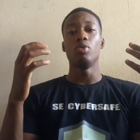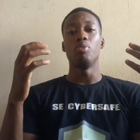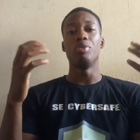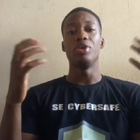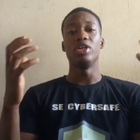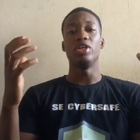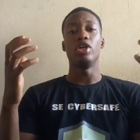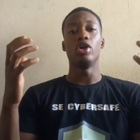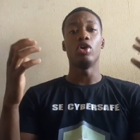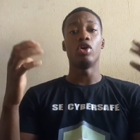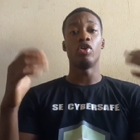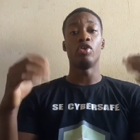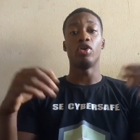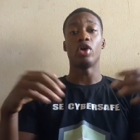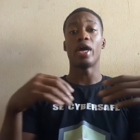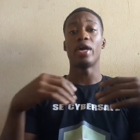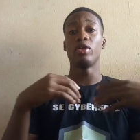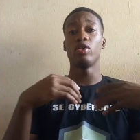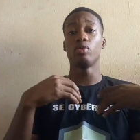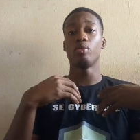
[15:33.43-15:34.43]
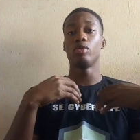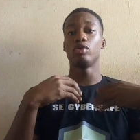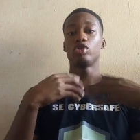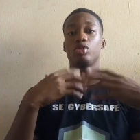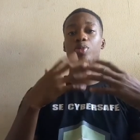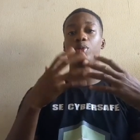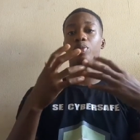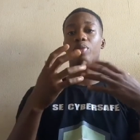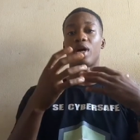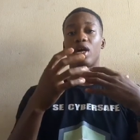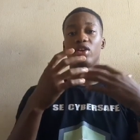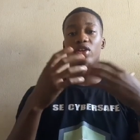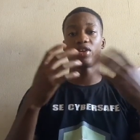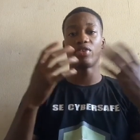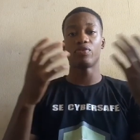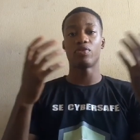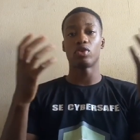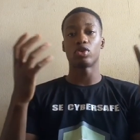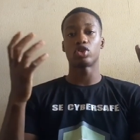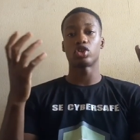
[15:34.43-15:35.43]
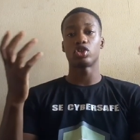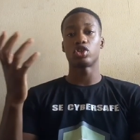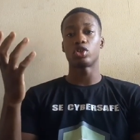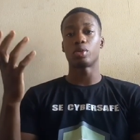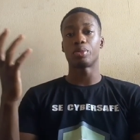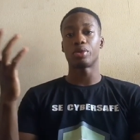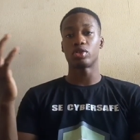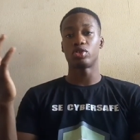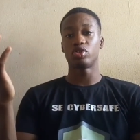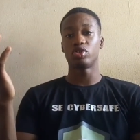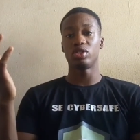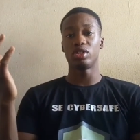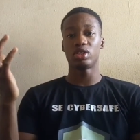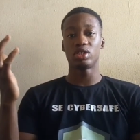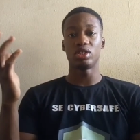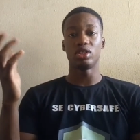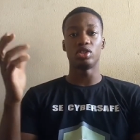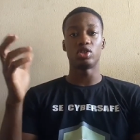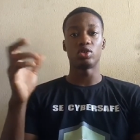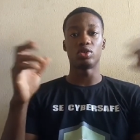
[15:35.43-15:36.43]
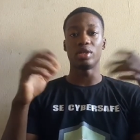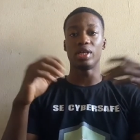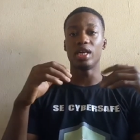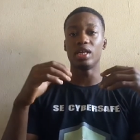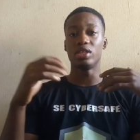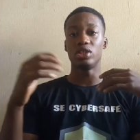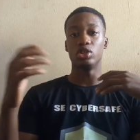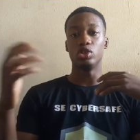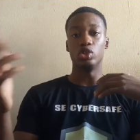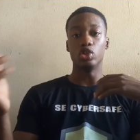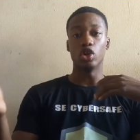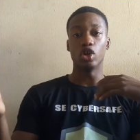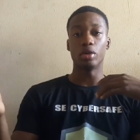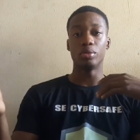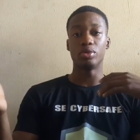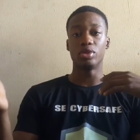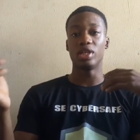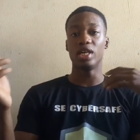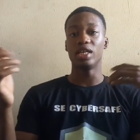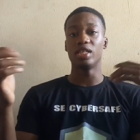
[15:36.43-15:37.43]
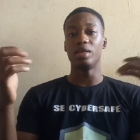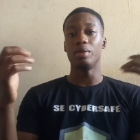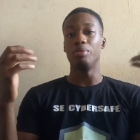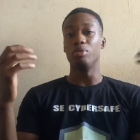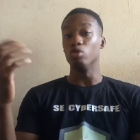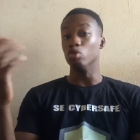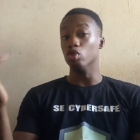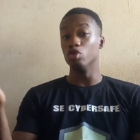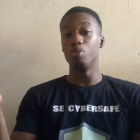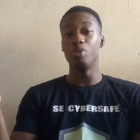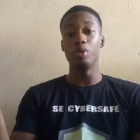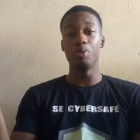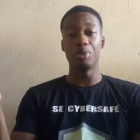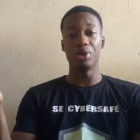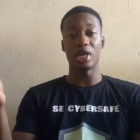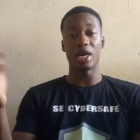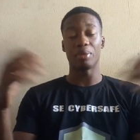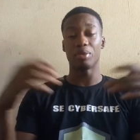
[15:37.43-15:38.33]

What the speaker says: be in a hurry. I know most people are looking for such opportunities to get a job, to get a good PPE.